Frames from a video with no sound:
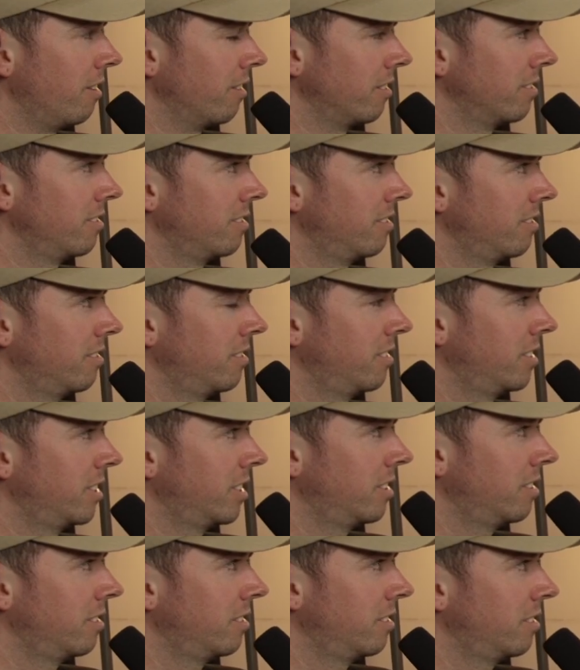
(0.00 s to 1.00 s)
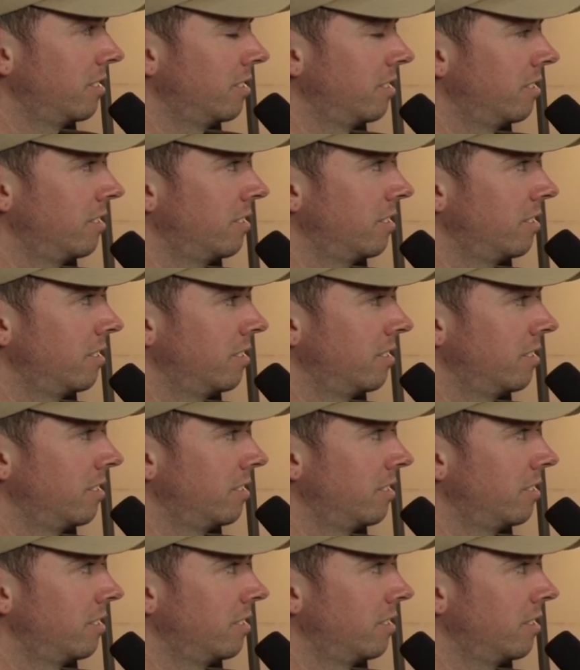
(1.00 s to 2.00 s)
maybe it's already on the ship. I don't know.
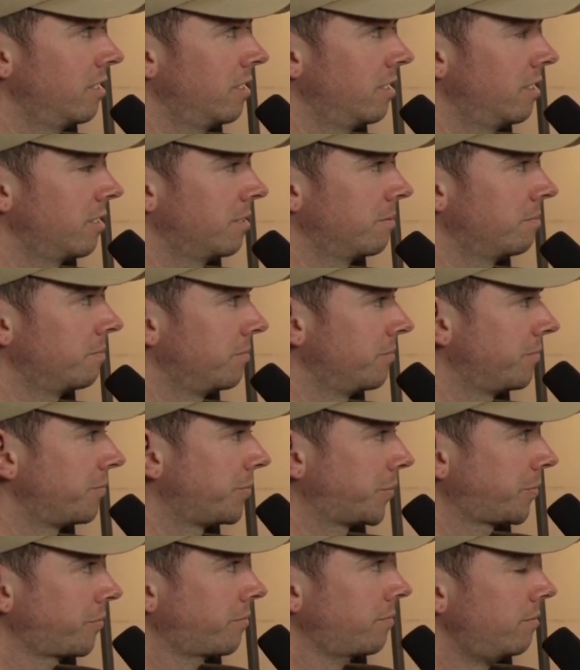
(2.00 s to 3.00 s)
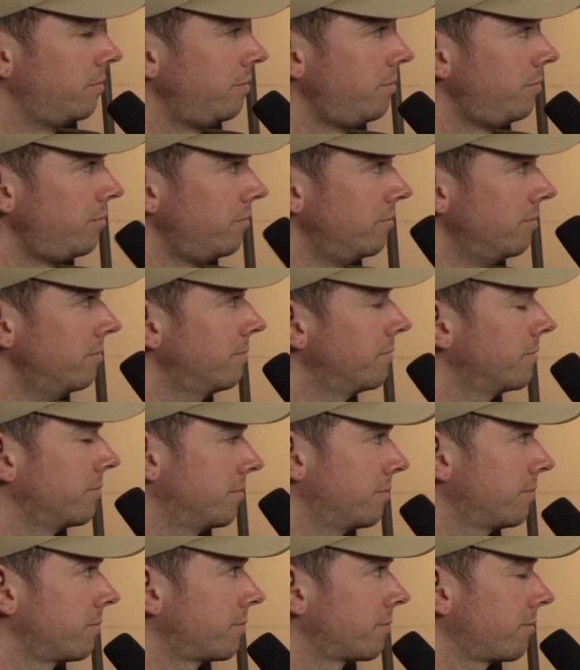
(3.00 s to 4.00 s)
I'm sure there's some sort of detail here I'm
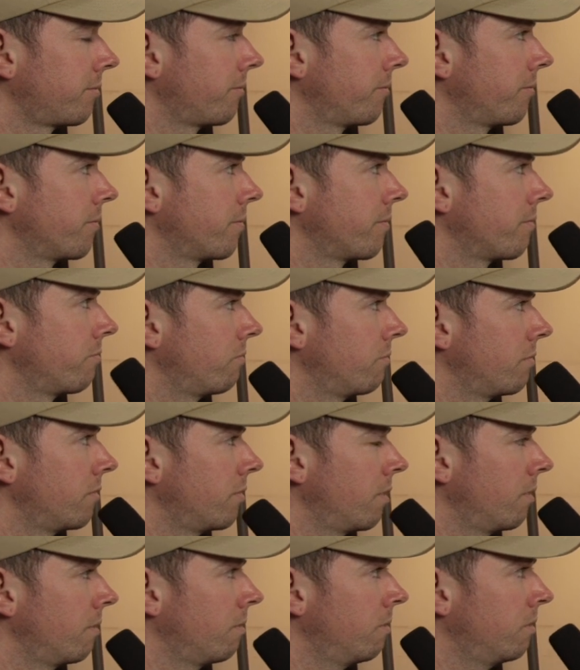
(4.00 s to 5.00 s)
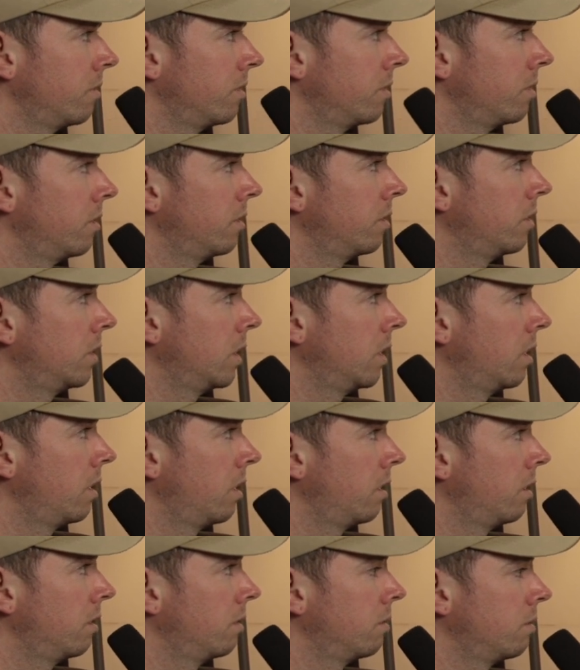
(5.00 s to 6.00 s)
missing, but the thought I had is
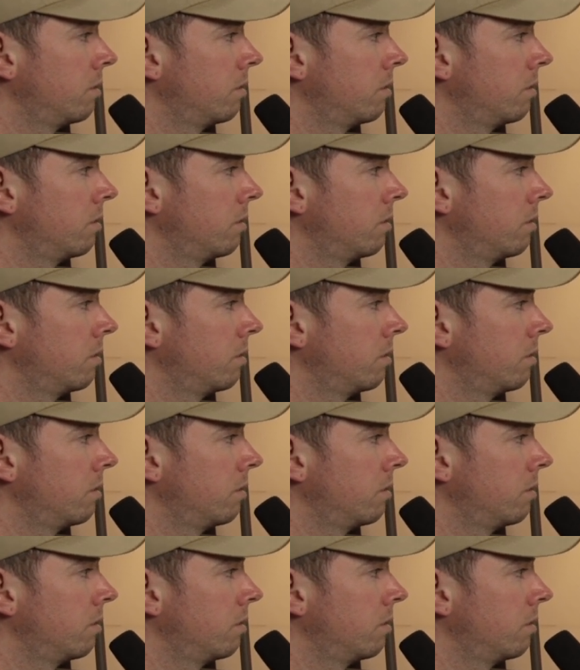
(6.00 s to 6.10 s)
maybe